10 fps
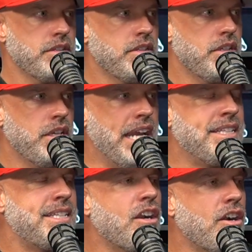Yep.
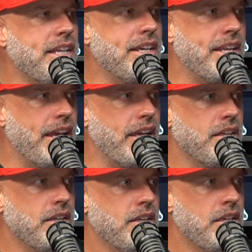It's in our DNA.
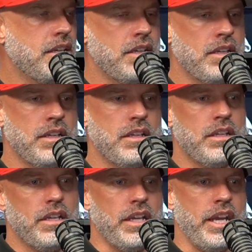Yep.
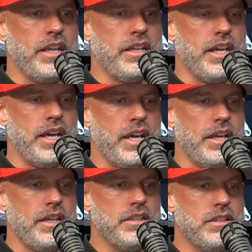And
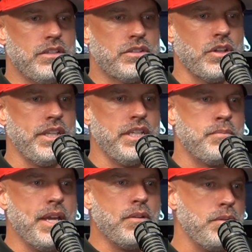so these
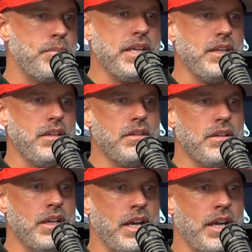men would be
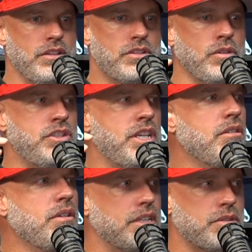so
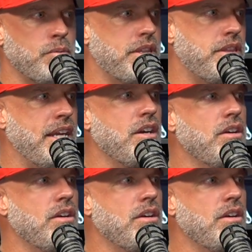generous with their